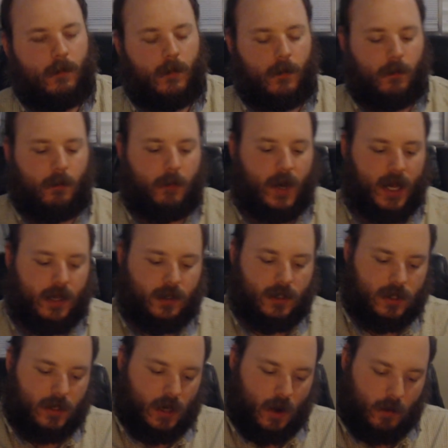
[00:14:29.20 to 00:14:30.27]
But
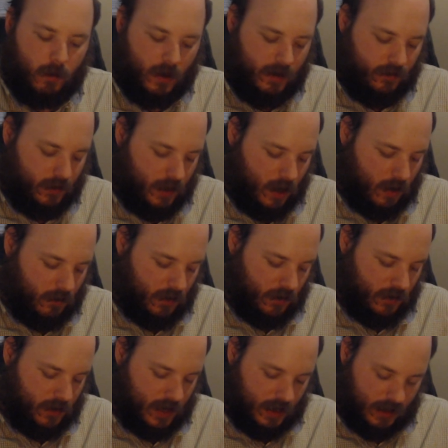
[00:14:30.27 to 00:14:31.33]
just to go briefly over
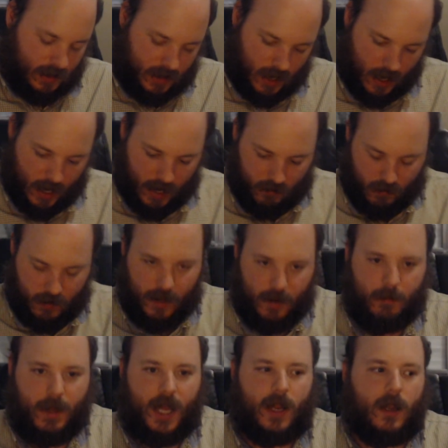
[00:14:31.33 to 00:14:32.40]
everything, to tie
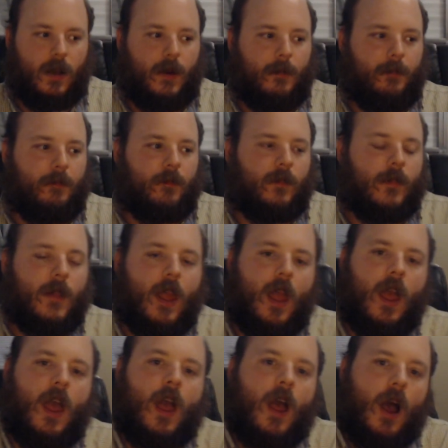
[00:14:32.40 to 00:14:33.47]
everything back up,
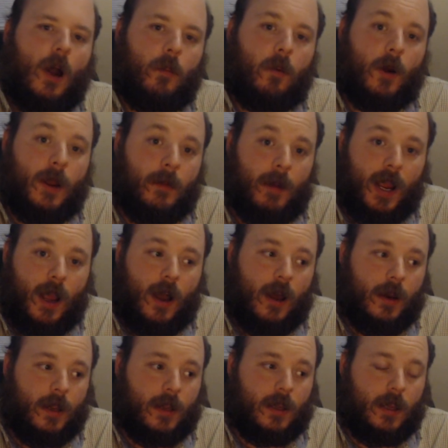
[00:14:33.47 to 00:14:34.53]
a
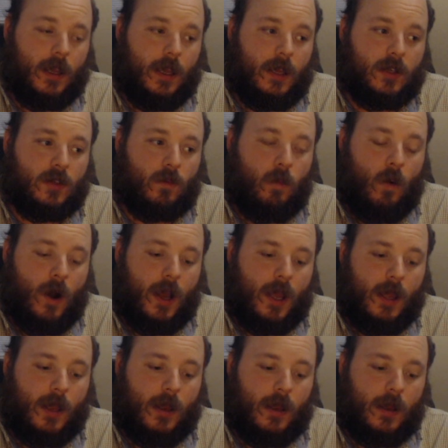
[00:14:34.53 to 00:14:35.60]
prebiotic is
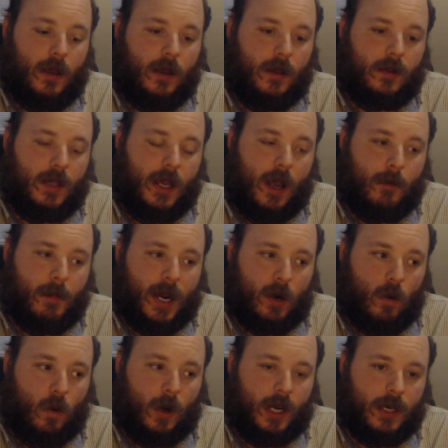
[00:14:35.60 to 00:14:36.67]
what the
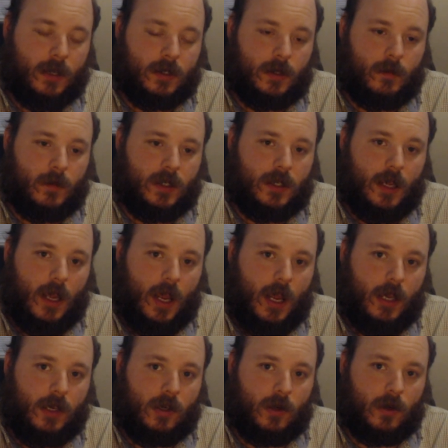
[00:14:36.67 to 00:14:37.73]
microorganisms
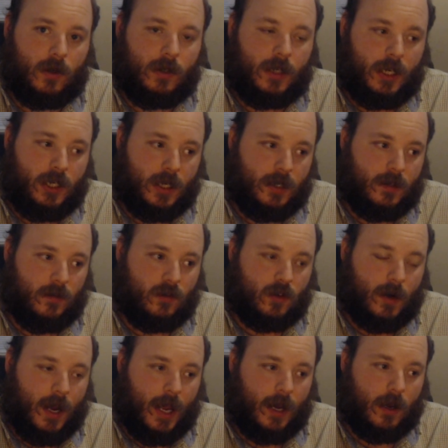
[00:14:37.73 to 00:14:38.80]
in your digestive
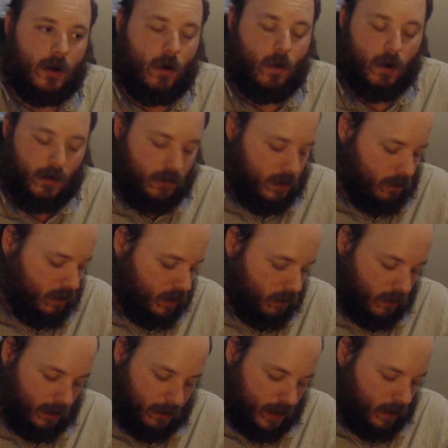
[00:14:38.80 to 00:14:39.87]
tract, or if you put a
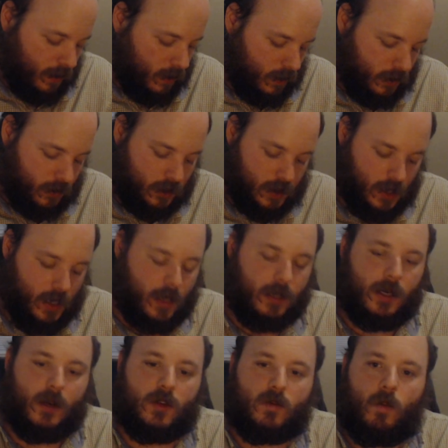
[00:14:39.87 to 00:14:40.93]
prebiotic on your skin,
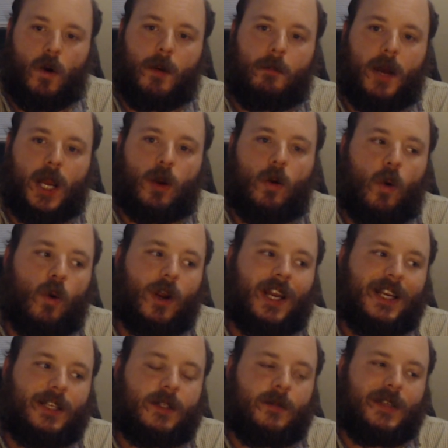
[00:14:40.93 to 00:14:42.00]
it's what
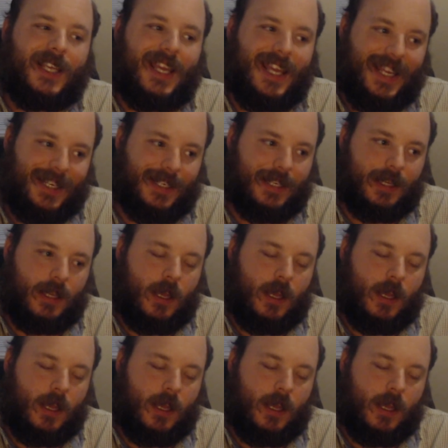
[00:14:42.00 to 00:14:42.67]
microorganisms eat.